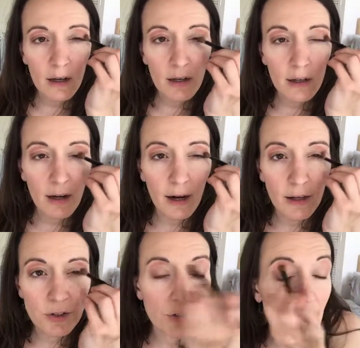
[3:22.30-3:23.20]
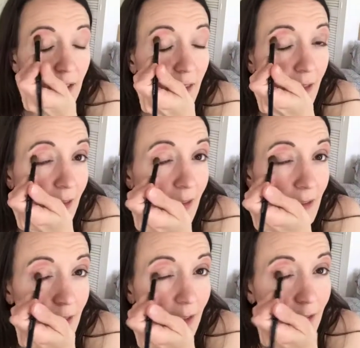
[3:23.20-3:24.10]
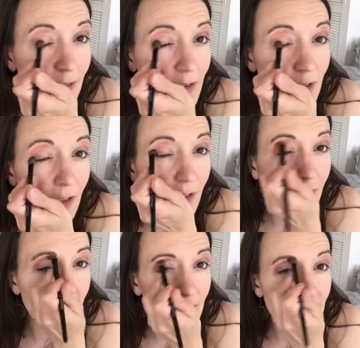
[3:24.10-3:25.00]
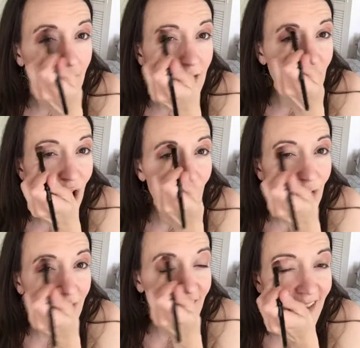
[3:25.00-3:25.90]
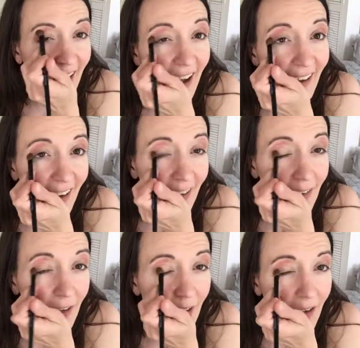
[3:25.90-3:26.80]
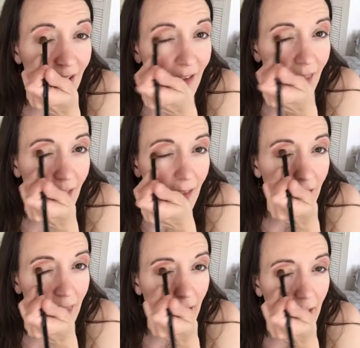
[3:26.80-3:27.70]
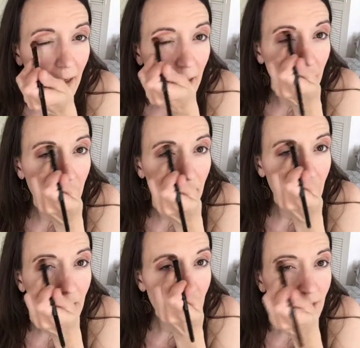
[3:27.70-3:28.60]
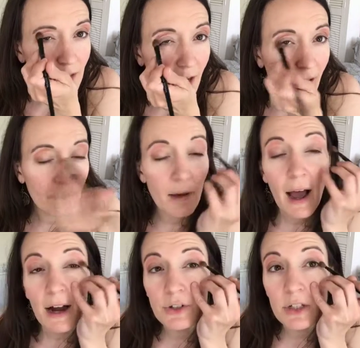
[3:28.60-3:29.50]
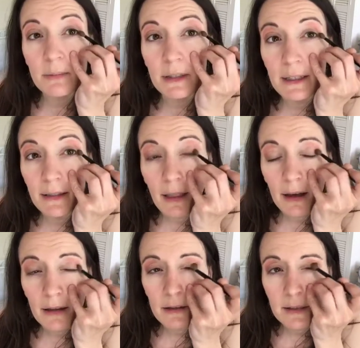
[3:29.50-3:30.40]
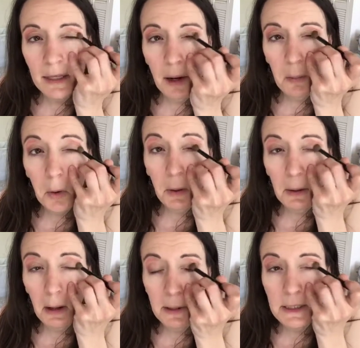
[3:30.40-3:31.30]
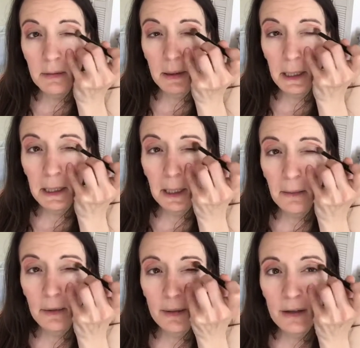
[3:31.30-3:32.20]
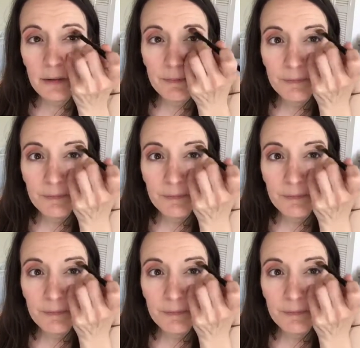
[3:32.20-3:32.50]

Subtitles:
And I truly think this color looks good on any skin tone, any eye color, anything like that. So I'm actually blending that, and see how I'm going onto my lid now with it?